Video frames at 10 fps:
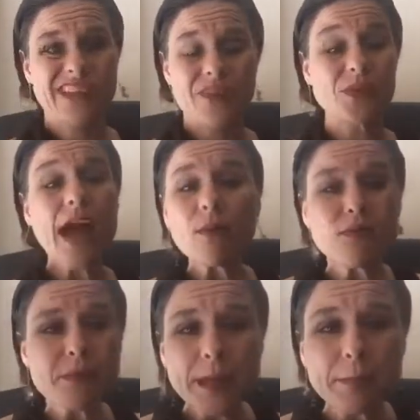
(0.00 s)
Well, now we've
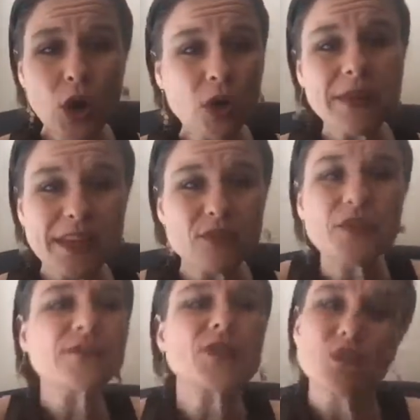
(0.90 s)
made permanent
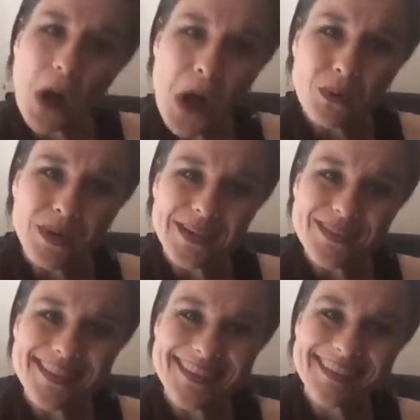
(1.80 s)
50 wrong
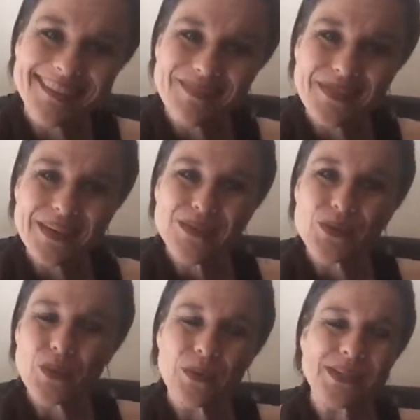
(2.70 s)
ones
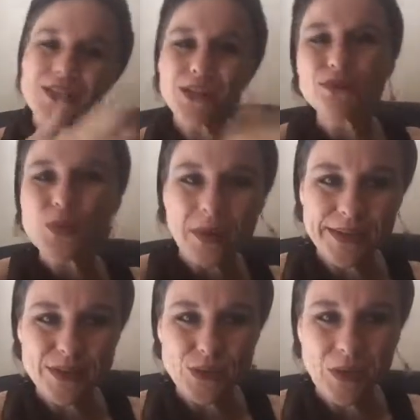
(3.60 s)
to a ratio of
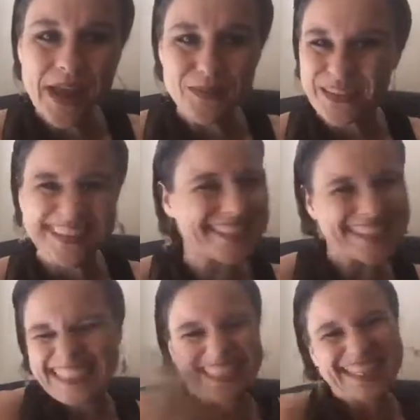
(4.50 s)
22 right ones.
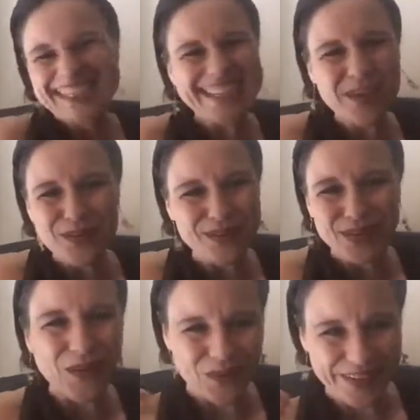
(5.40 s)
That's not where we're
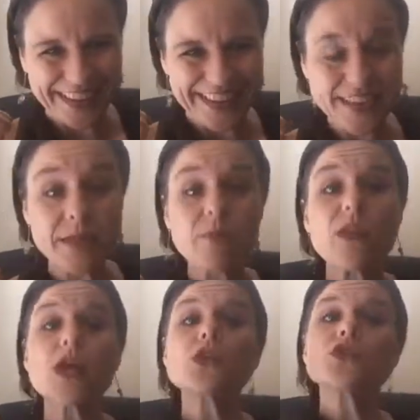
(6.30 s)
going with this.
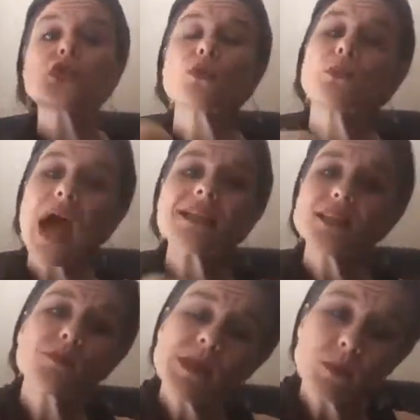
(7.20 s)
So
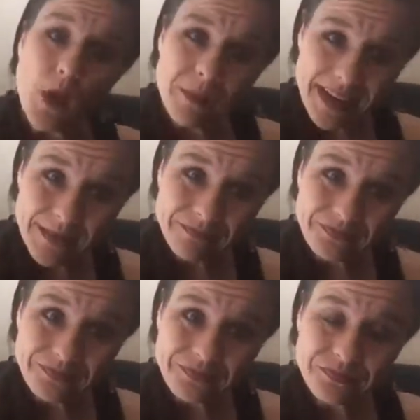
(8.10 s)
practice makes permanent.
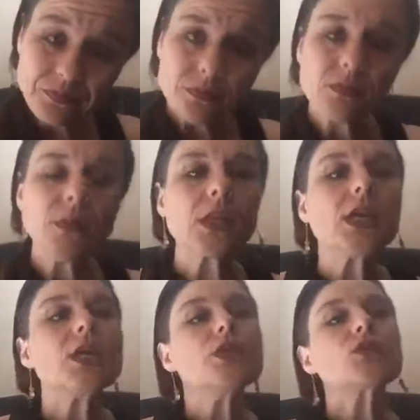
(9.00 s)

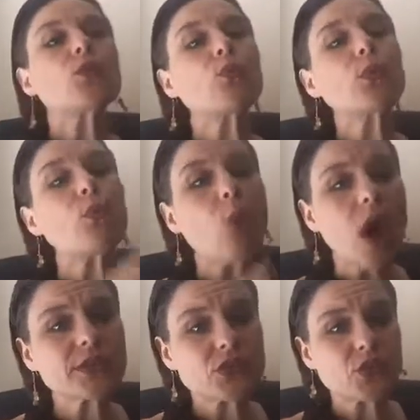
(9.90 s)
So we
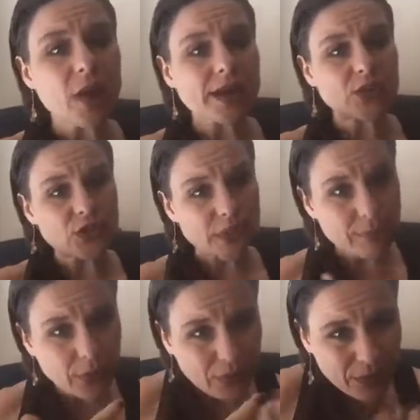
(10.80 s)
want to actually
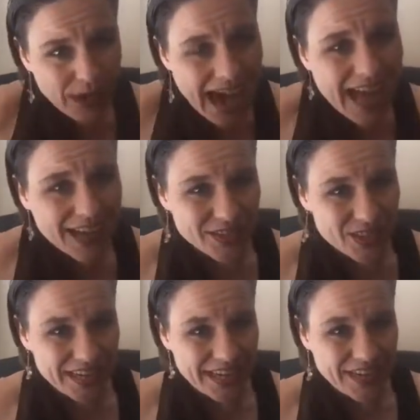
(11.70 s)

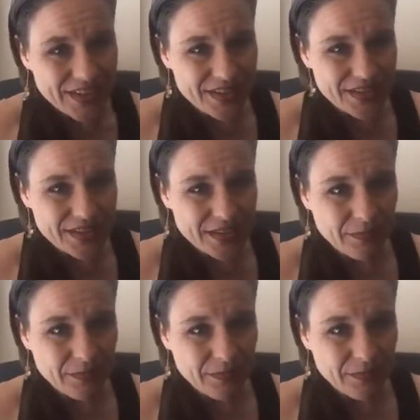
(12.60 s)
practice